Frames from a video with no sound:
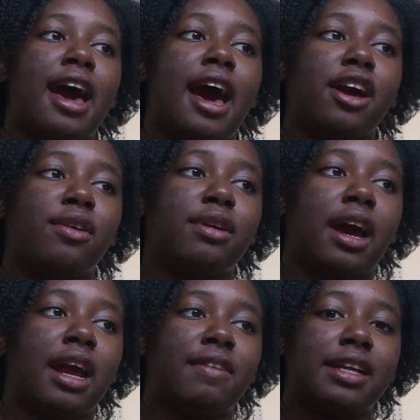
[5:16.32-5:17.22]
Echo and I
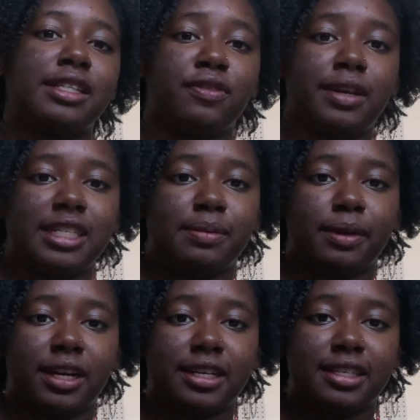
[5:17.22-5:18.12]
have had different
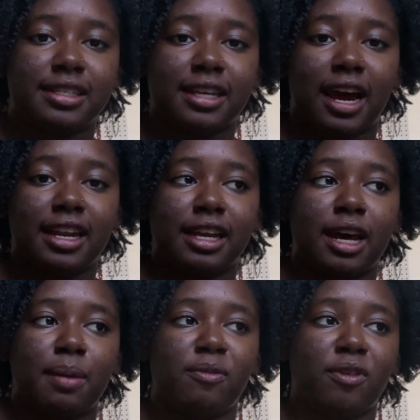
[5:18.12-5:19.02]
experiences, like I didn't
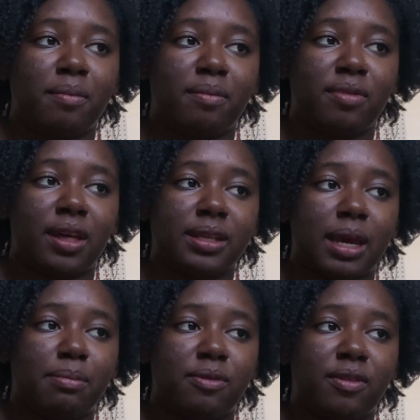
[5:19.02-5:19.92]
come from that
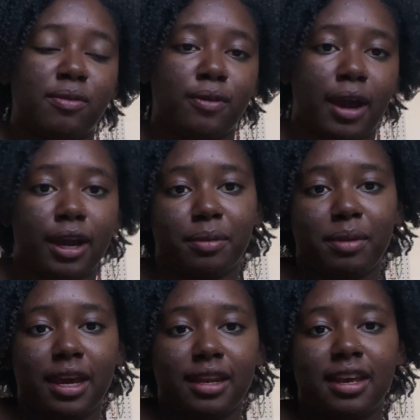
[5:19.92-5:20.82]
type of
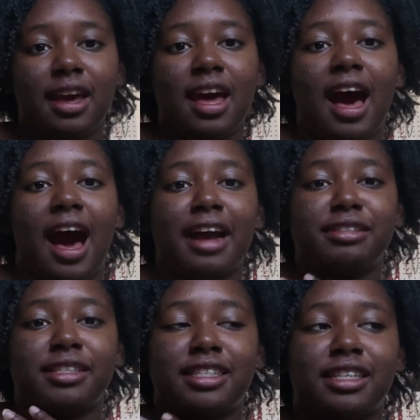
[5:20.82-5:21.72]
environment, I
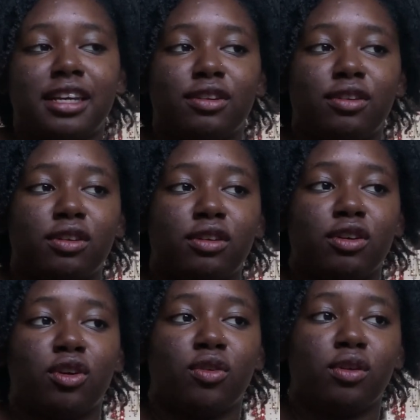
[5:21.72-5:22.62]

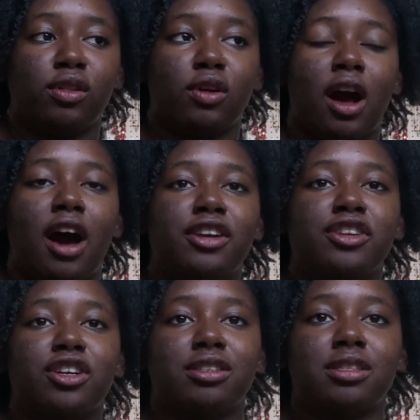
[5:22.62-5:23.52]
still
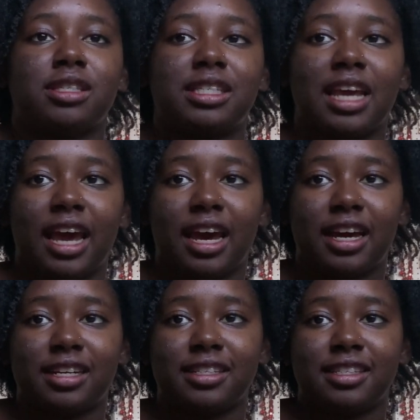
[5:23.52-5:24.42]

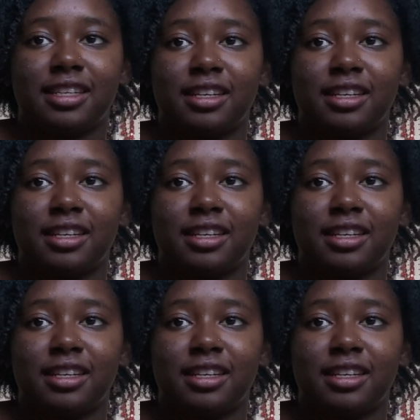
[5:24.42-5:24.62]
understand